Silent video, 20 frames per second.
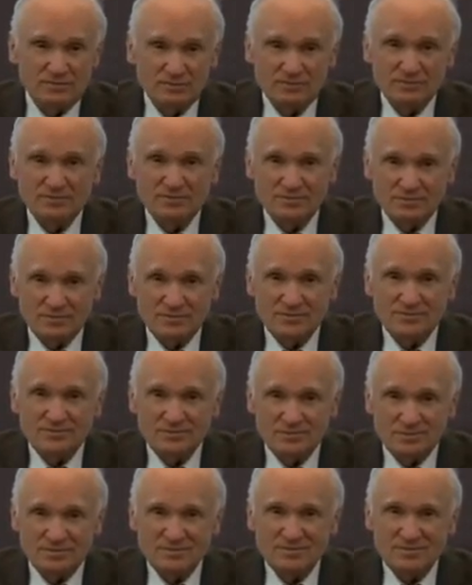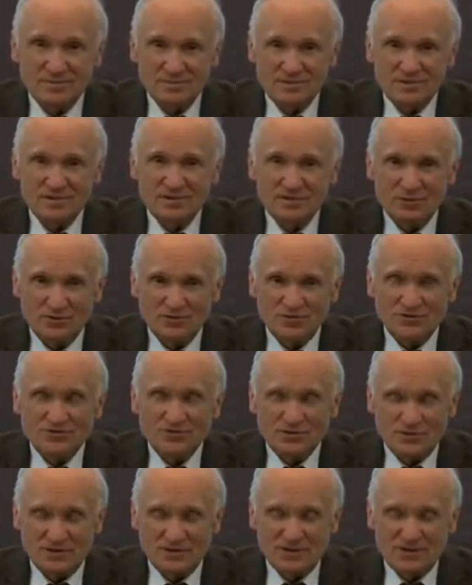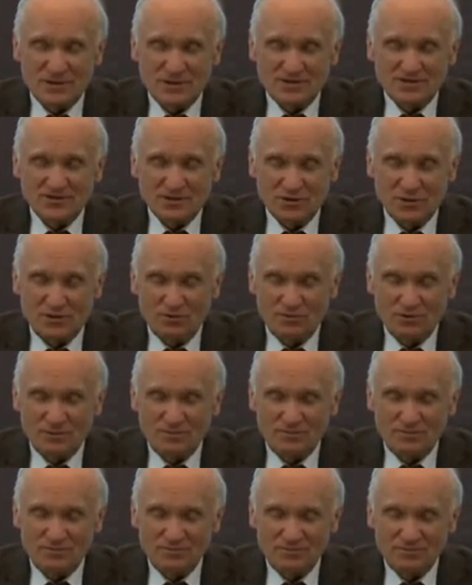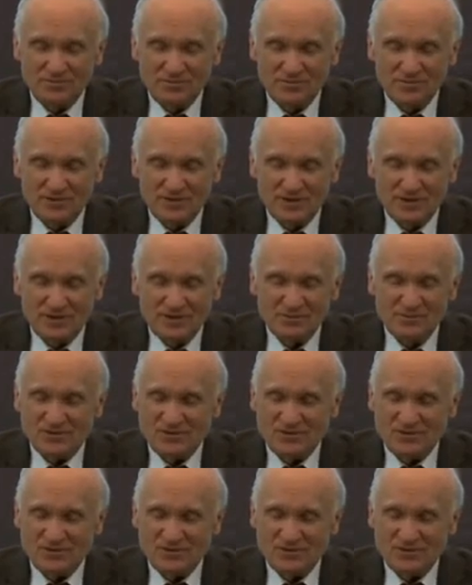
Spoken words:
either. But if you just want to say a nice word,